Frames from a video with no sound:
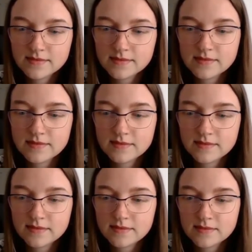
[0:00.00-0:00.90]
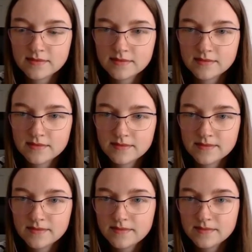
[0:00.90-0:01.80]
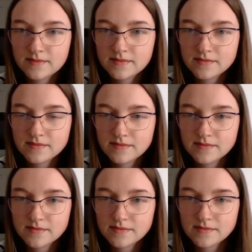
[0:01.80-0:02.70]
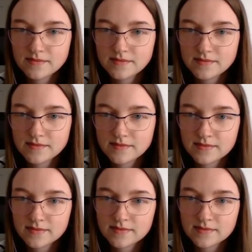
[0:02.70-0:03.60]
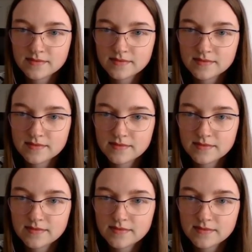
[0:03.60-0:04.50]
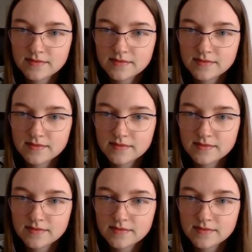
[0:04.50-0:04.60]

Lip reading: [no speech]